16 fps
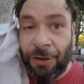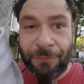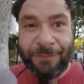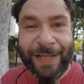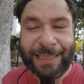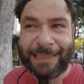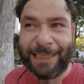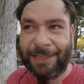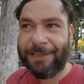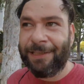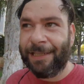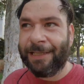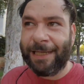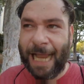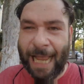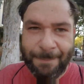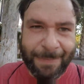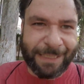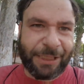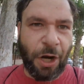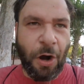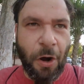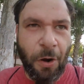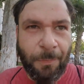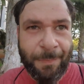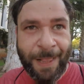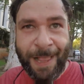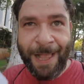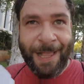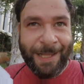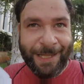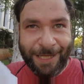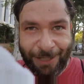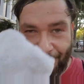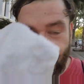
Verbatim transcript: go visit. I miss home, you